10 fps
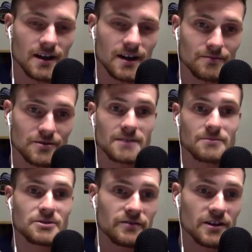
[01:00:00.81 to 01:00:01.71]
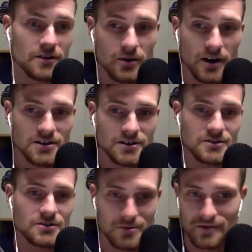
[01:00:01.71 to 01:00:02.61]
Um, Jacob, do you have any other questions
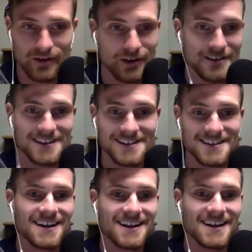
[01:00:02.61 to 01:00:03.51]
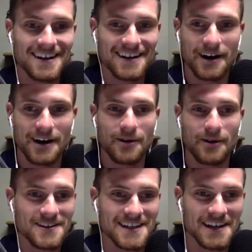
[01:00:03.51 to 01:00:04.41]
in terms of all these, um,
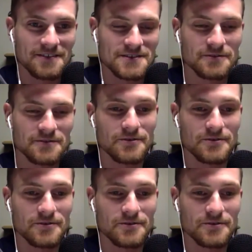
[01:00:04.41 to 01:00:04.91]
all these additive stuff?